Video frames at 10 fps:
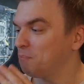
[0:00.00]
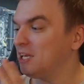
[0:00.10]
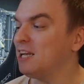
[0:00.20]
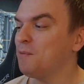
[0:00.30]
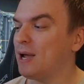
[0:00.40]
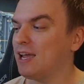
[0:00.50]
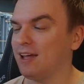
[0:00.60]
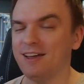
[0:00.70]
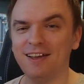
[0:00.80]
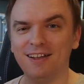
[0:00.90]
But
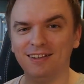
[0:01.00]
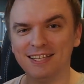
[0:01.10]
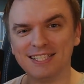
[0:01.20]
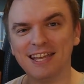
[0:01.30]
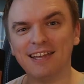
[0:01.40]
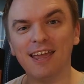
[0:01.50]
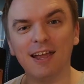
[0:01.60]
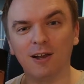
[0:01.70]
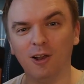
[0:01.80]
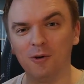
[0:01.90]
anyway, uh, let's take
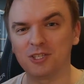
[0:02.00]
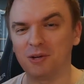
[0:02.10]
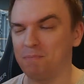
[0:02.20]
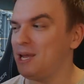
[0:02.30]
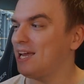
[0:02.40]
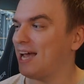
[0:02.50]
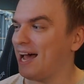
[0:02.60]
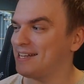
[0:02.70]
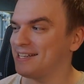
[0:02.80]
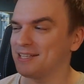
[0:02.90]
a closer peek
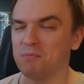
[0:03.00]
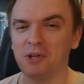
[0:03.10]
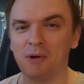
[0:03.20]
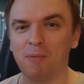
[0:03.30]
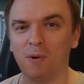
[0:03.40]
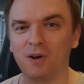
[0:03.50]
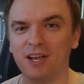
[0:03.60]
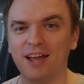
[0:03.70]
at this motherboard